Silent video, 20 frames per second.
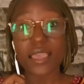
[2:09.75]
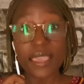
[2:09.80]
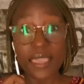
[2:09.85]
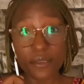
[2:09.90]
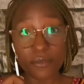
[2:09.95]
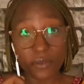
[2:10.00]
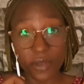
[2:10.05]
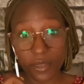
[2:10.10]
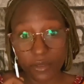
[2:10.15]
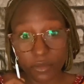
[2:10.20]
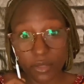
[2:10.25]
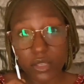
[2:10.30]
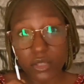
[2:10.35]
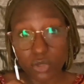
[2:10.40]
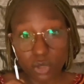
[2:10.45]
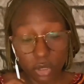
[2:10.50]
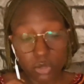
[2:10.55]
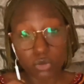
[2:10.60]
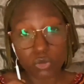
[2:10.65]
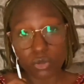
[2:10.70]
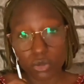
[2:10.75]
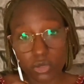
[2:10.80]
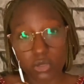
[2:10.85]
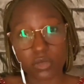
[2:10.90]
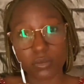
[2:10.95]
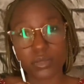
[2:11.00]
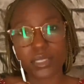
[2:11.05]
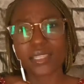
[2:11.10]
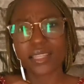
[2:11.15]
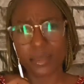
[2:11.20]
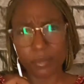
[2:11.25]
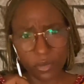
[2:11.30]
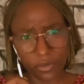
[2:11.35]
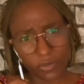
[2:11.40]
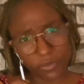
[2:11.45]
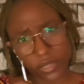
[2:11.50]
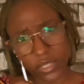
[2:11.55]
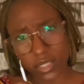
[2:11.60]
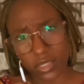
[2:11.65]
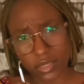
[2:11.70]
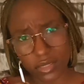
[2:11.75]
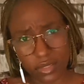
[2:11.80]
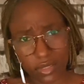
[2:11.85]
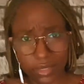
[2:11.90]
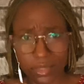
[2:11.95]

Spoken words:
if I don't know something, let me fail it.